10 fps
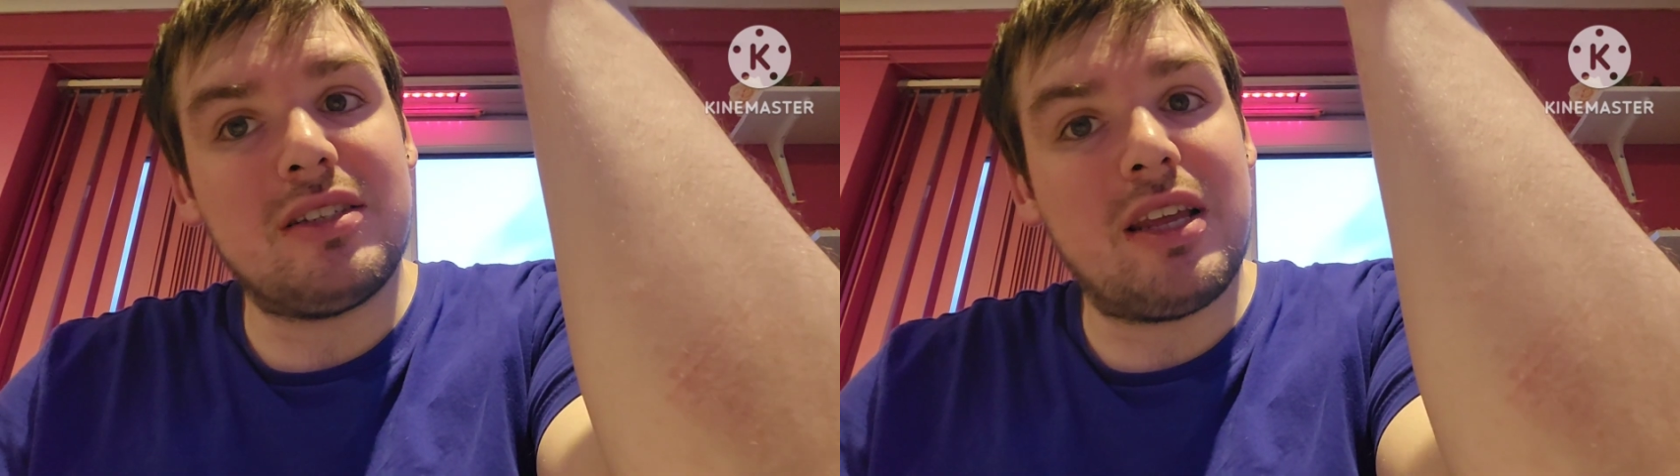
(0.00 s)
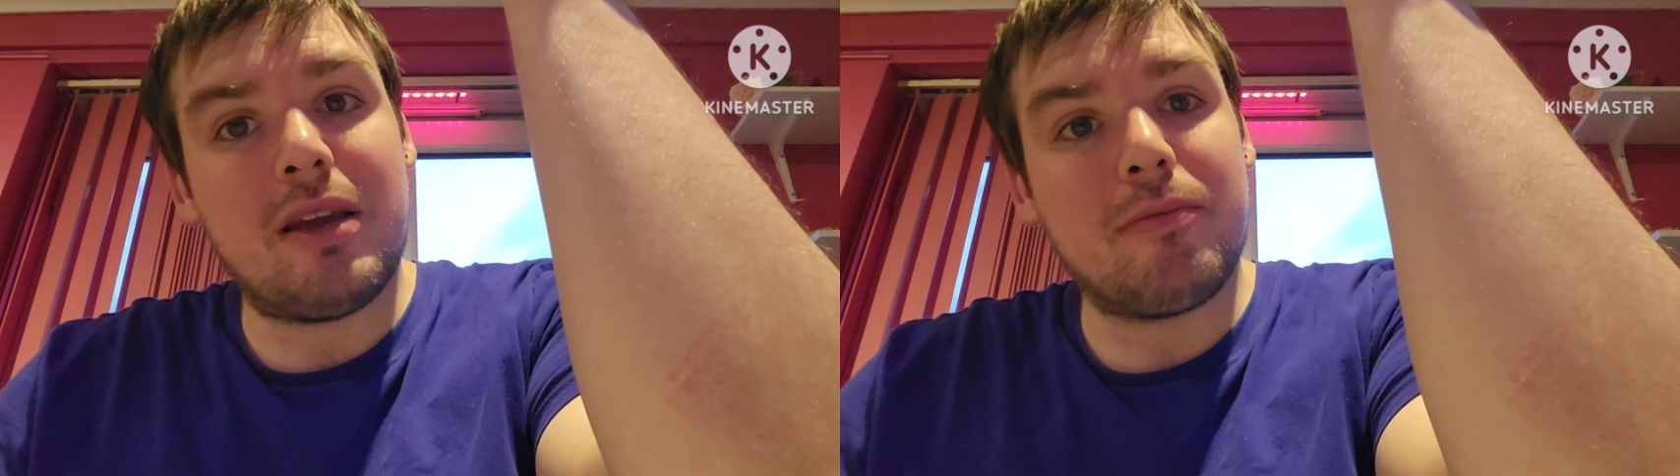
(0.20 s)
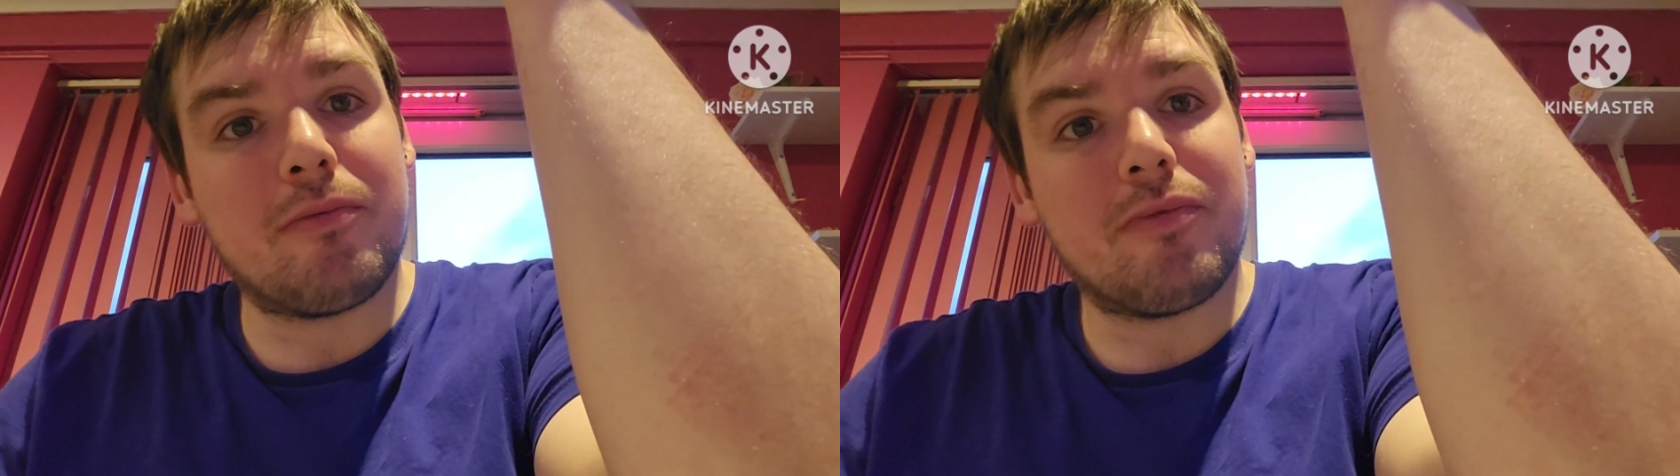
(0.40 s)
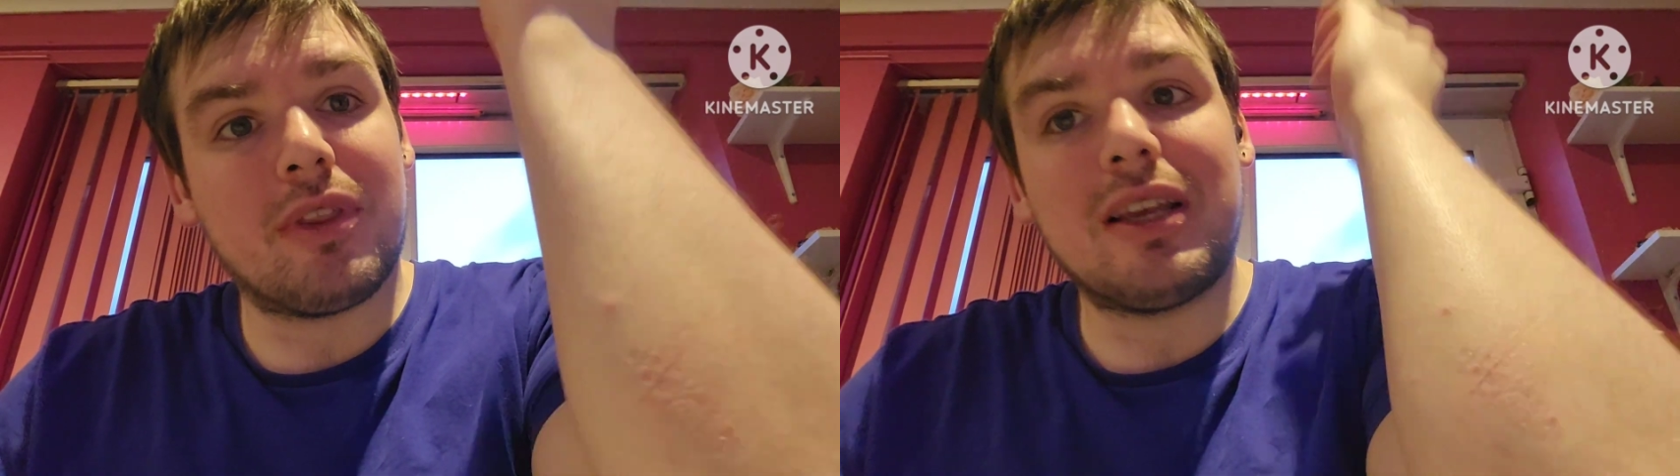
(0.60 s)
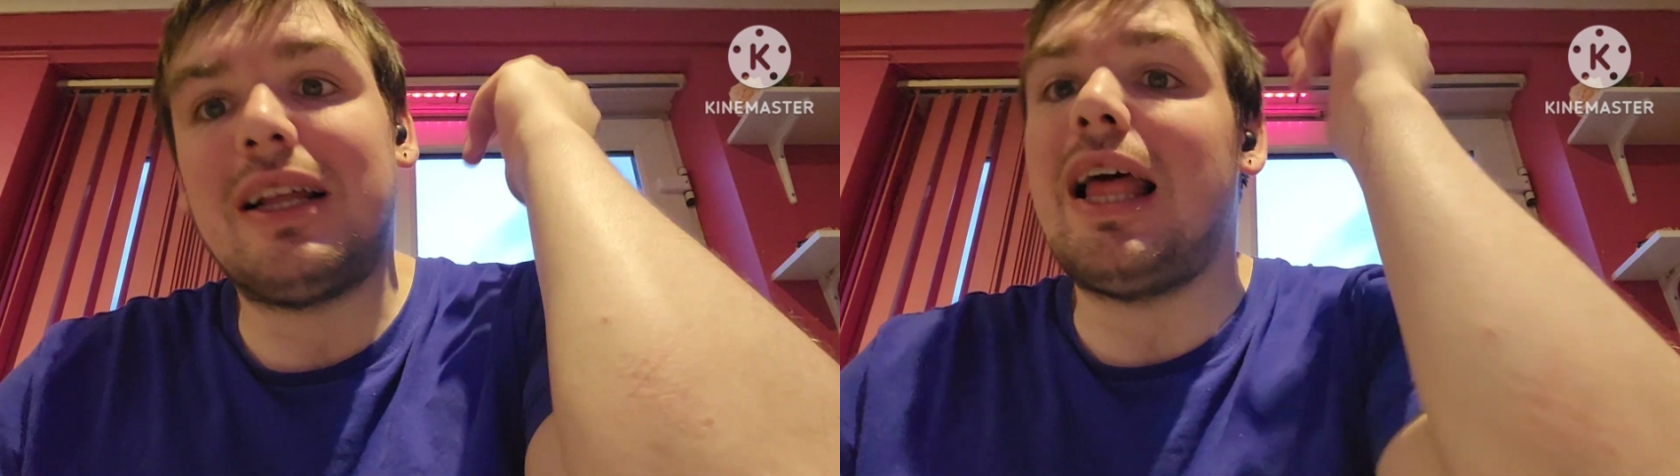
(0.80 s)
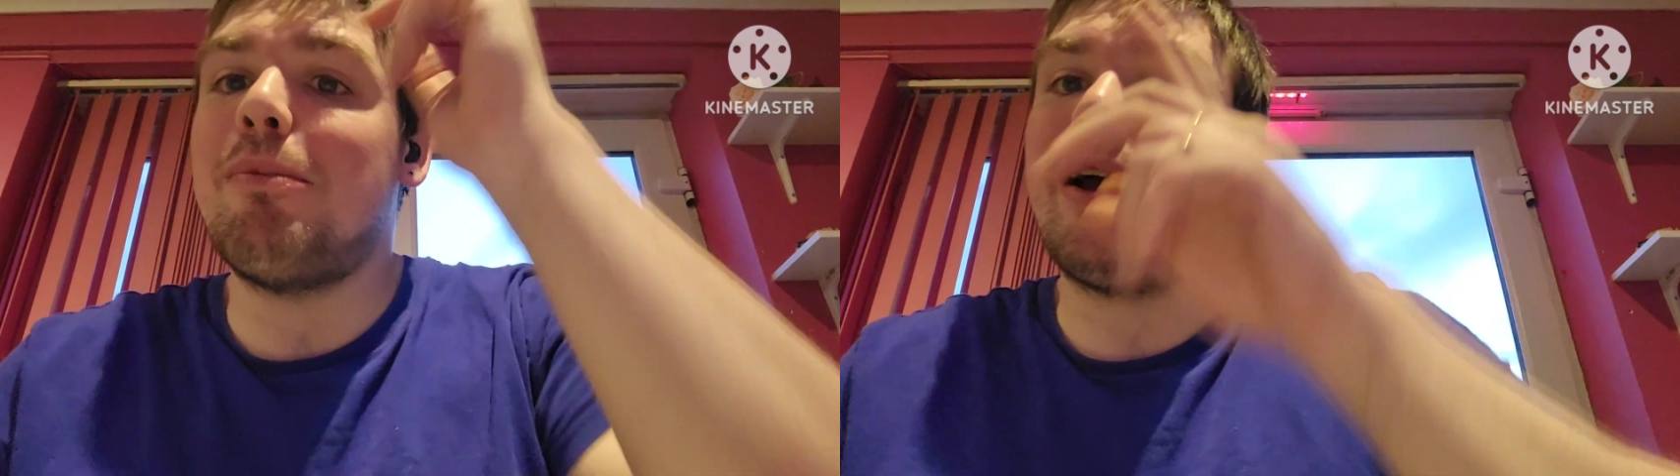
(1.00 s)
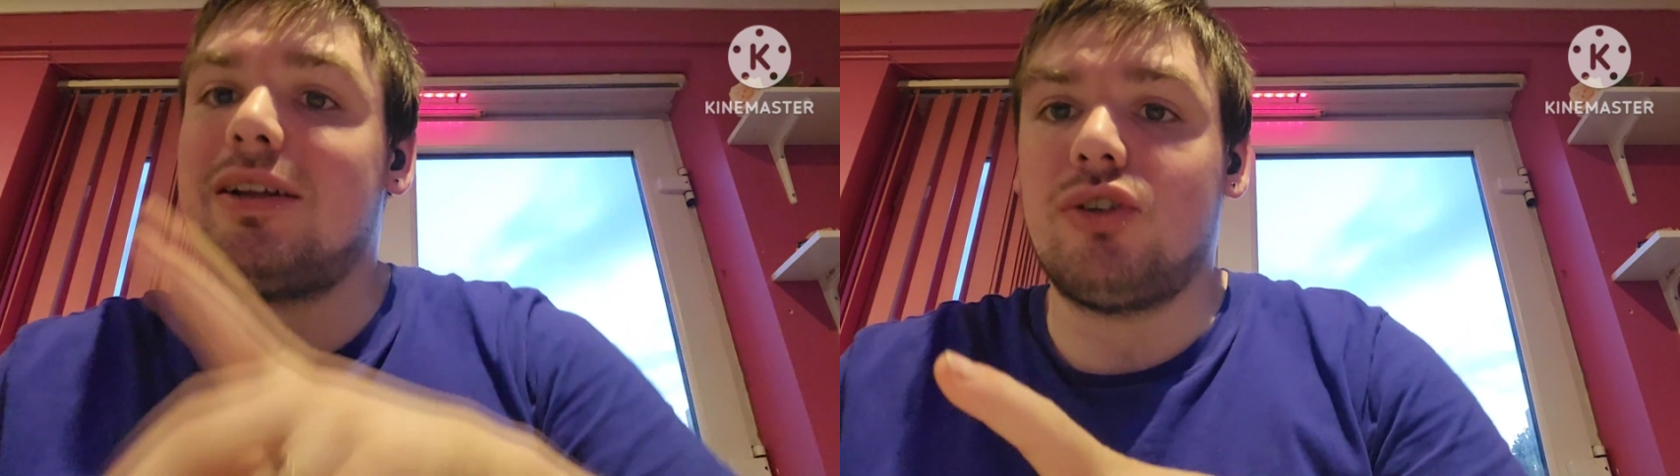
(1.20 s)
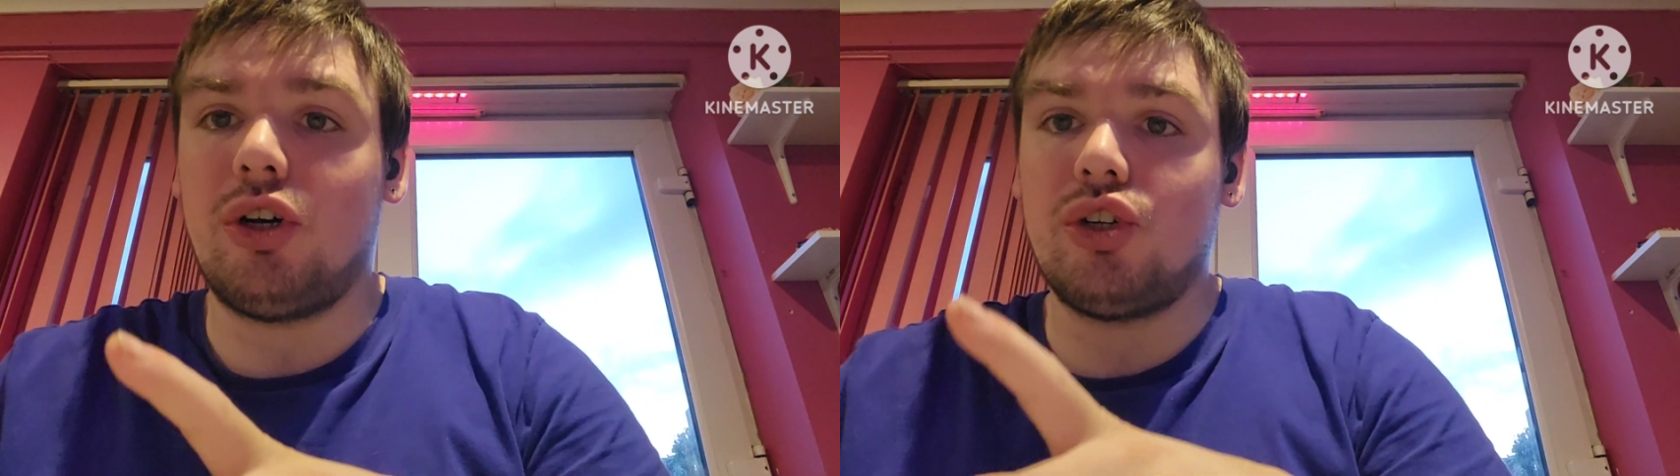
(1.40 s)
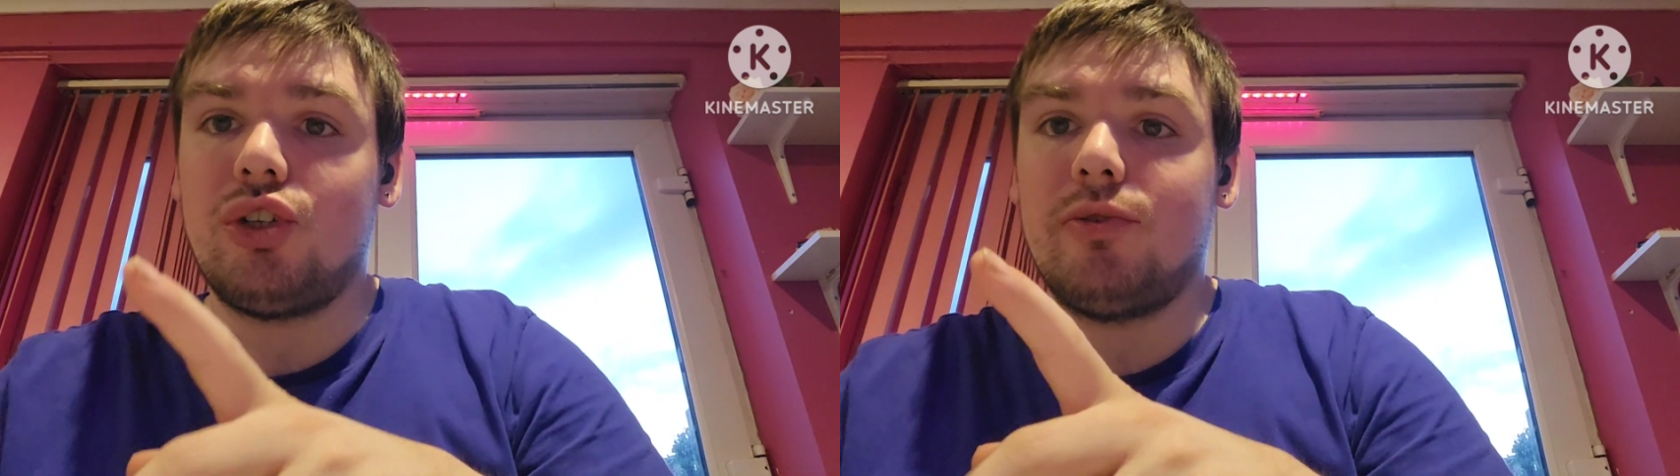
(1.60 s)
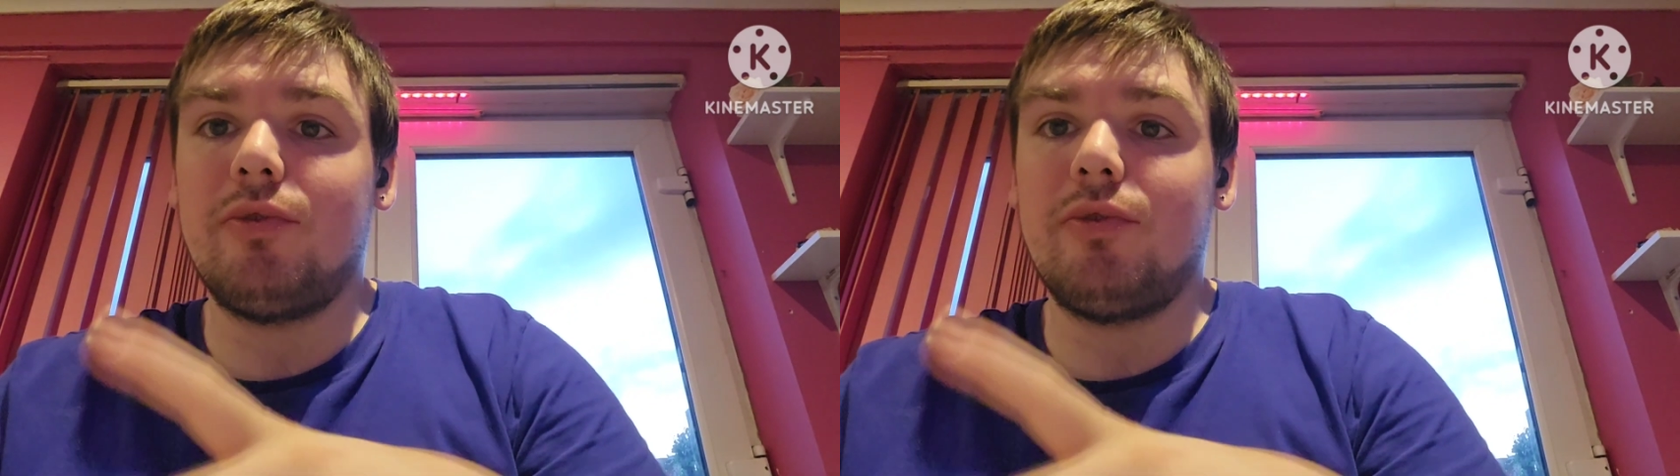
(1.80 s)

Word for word: name Clare Mackintosh